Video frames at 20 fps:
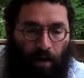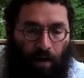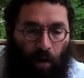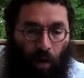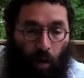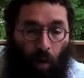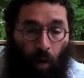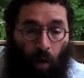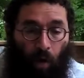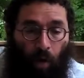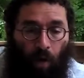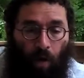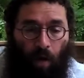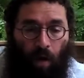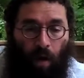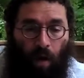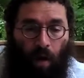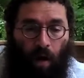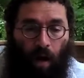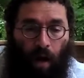goal.
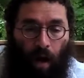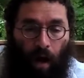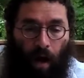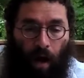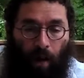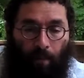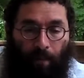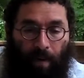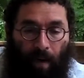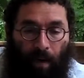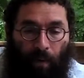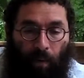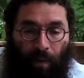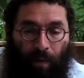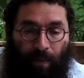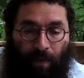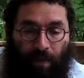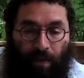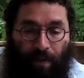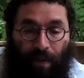We
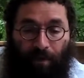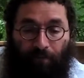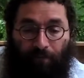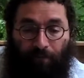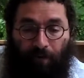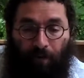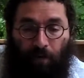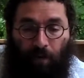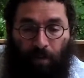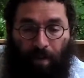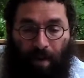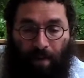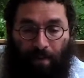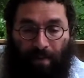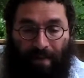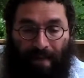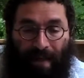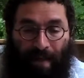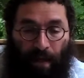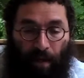would love for you to be able
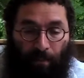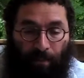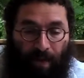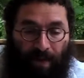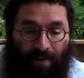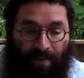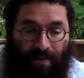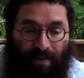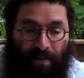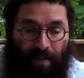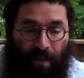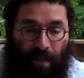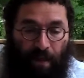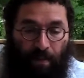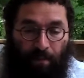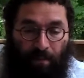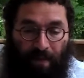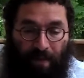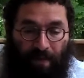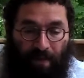to help us,
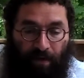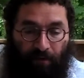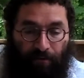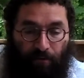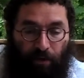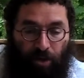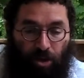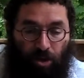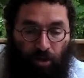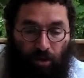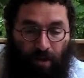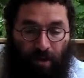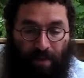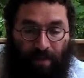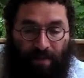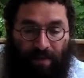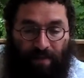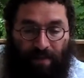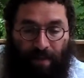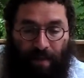be there for
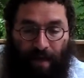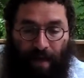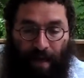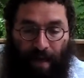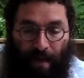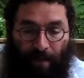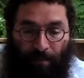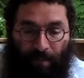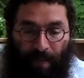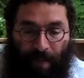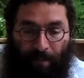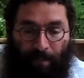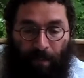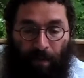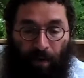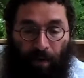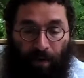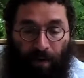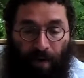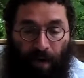students, and be a
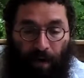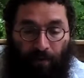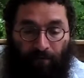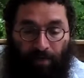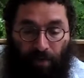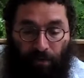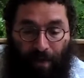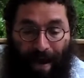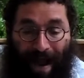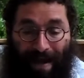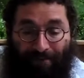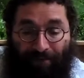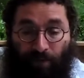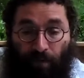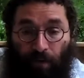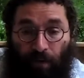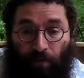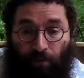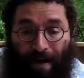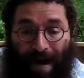part of the
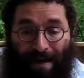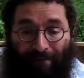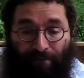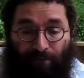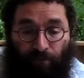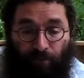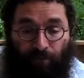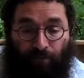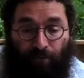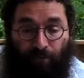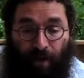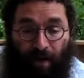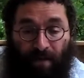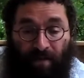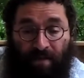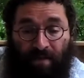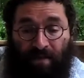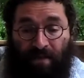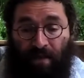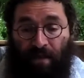raffle. The raffle
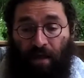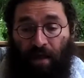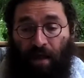funds